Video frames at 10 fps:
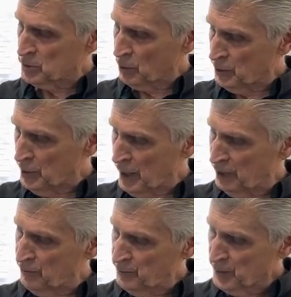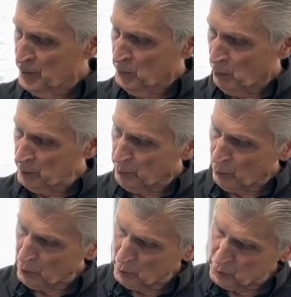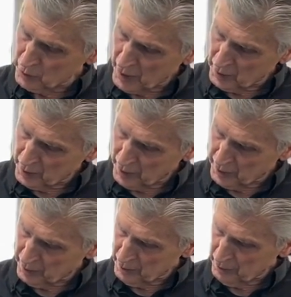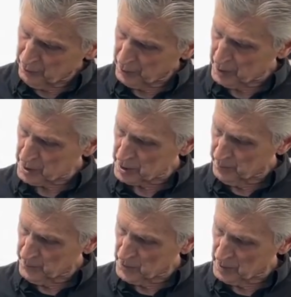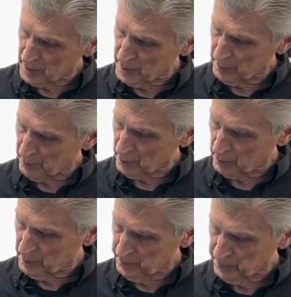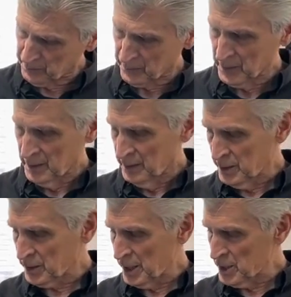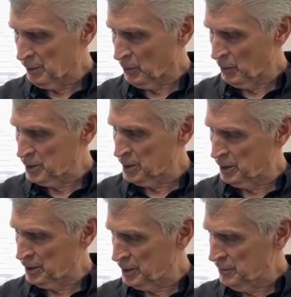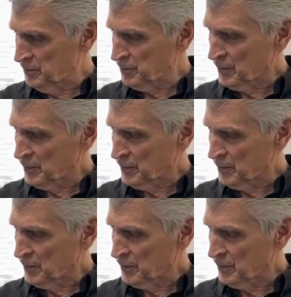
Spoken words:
So you have one port goes down under for this this case number one cylinder,